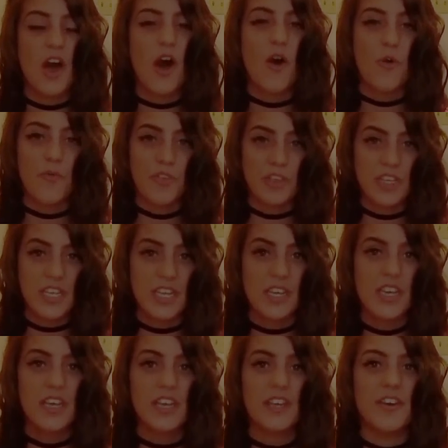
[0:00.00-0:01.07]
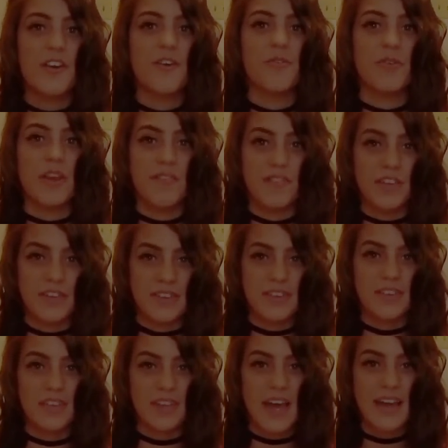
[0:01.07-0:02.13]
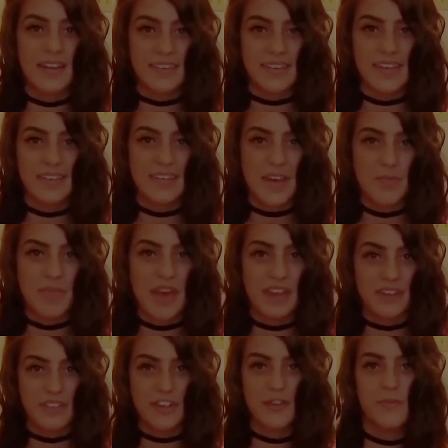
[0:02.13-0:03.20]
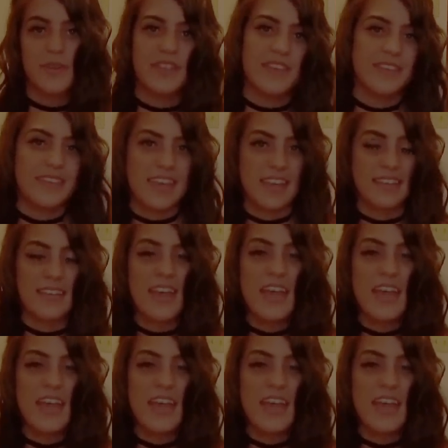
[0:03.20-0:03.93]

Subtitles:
hopefully, you know, if it's the kind of skin type that is good with these things,